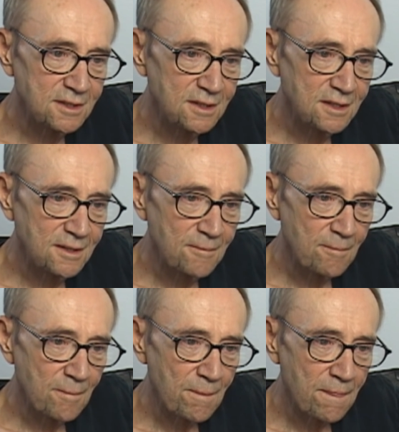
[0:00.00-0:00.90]

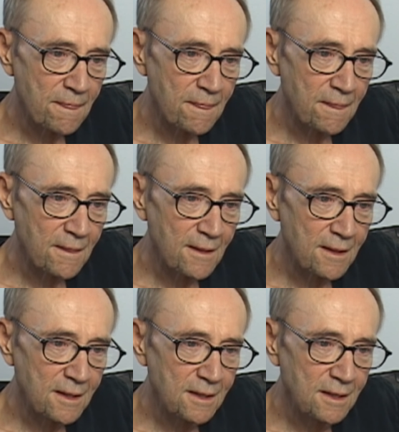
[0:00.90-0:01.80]
(silence)